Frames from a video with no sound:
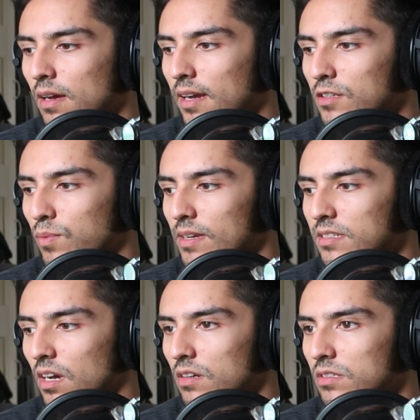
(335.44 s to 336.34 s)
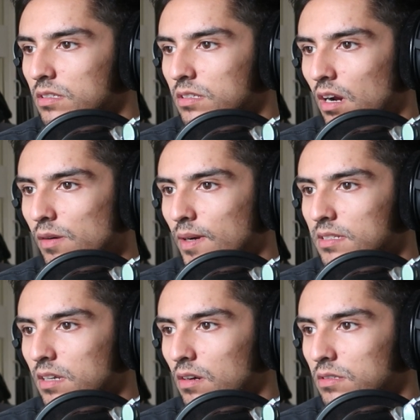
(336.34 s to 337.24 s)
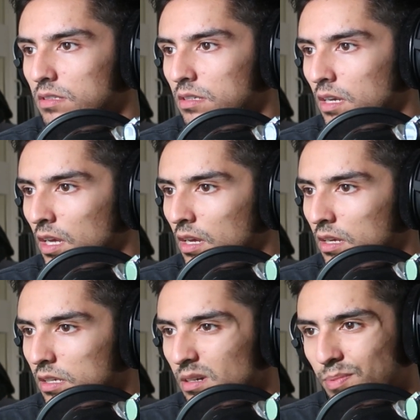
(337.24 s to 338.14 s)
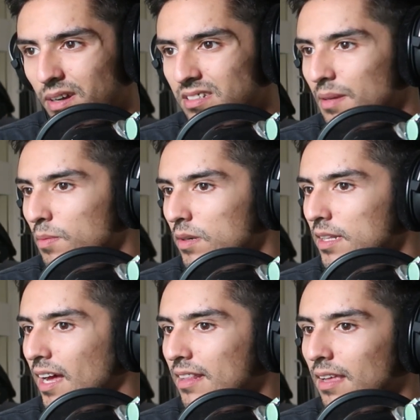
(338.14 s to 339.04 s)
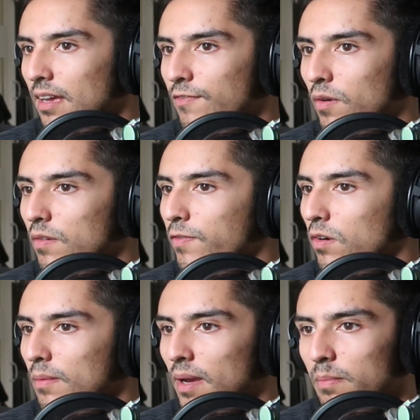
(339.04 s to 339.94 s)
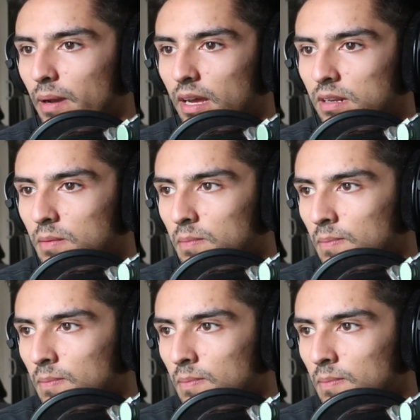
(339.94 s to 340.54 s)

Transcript: Against West Coast. Sorry, West Coast. You're playing Tipungwuti that day. Full form headband.